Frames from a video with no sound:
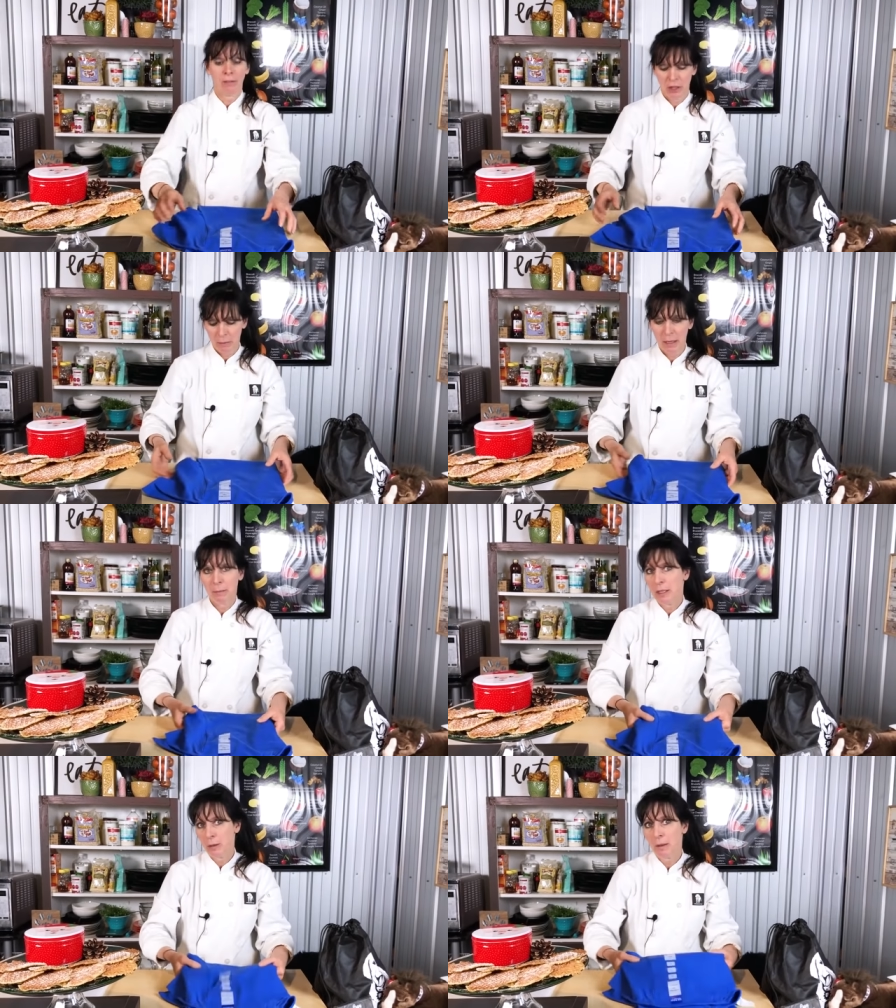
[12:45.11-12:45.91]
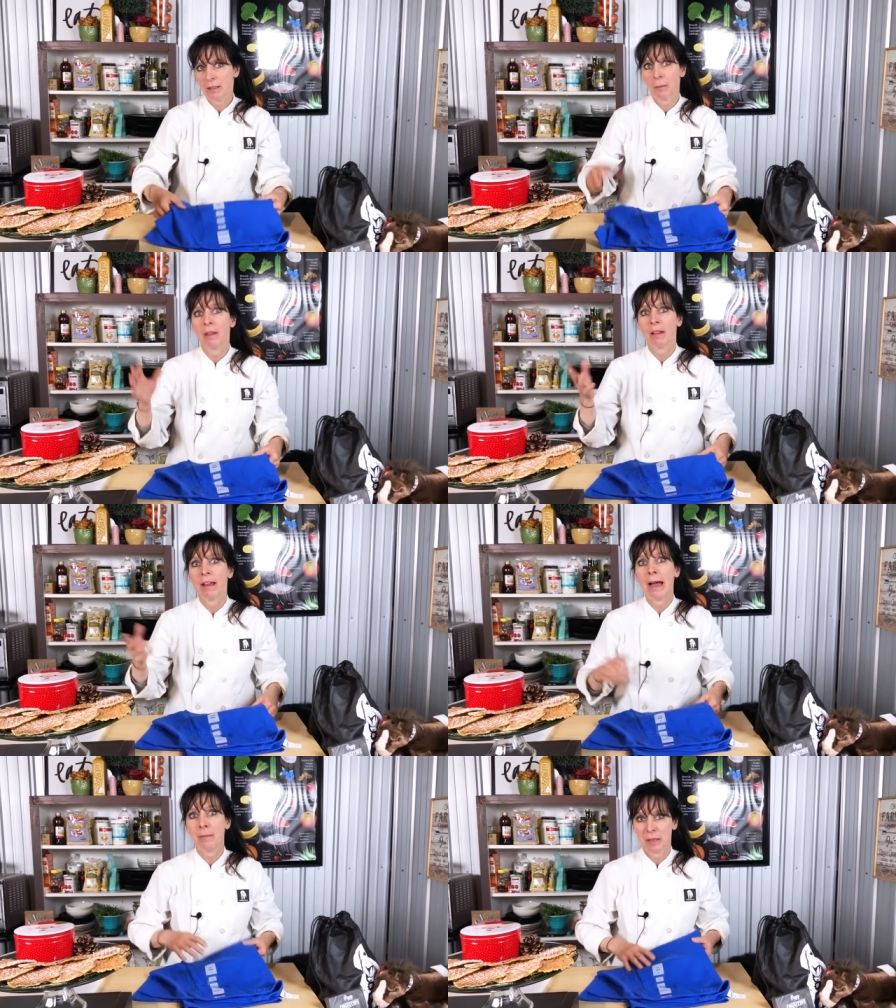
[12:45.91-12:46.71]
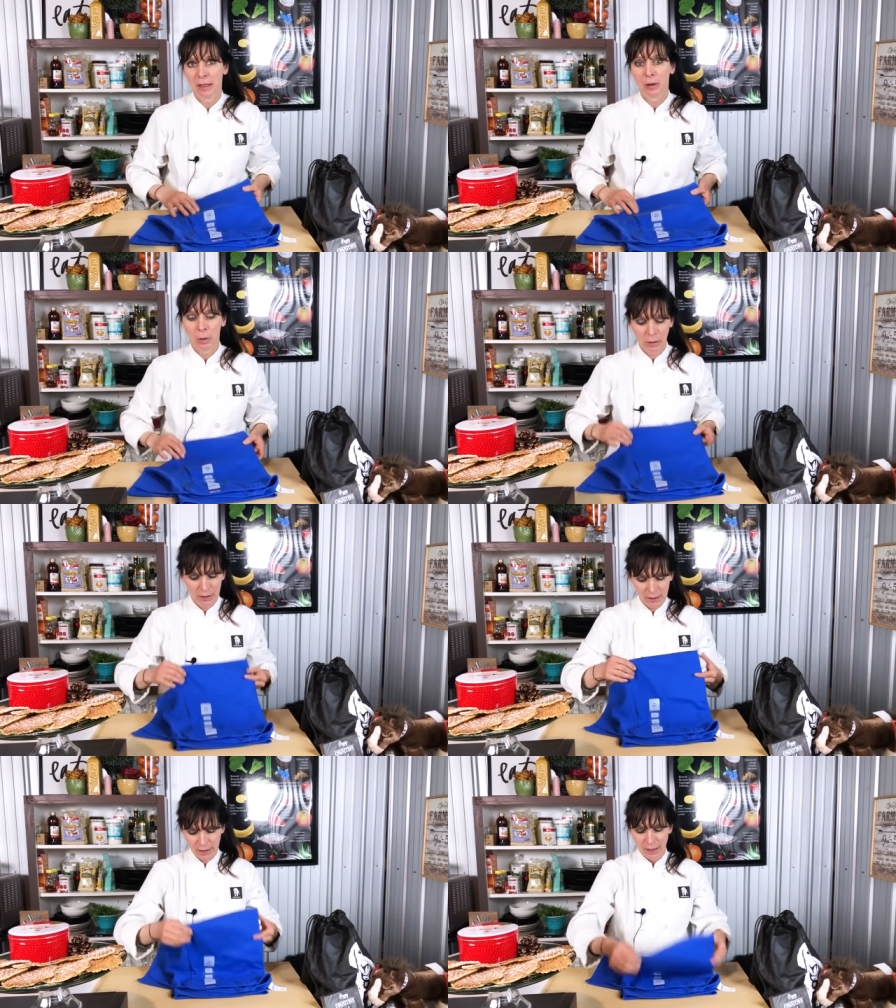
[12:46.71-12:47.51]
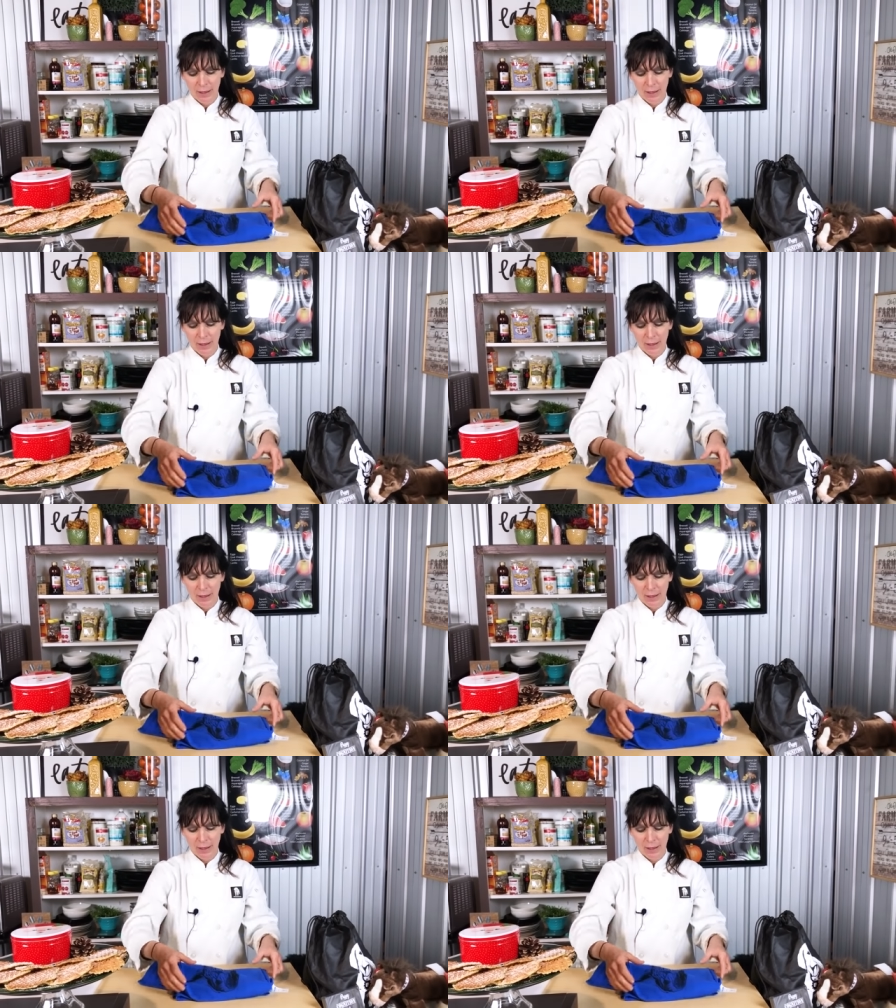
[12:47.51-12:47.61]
She may be doing some of the labs and the Goldens.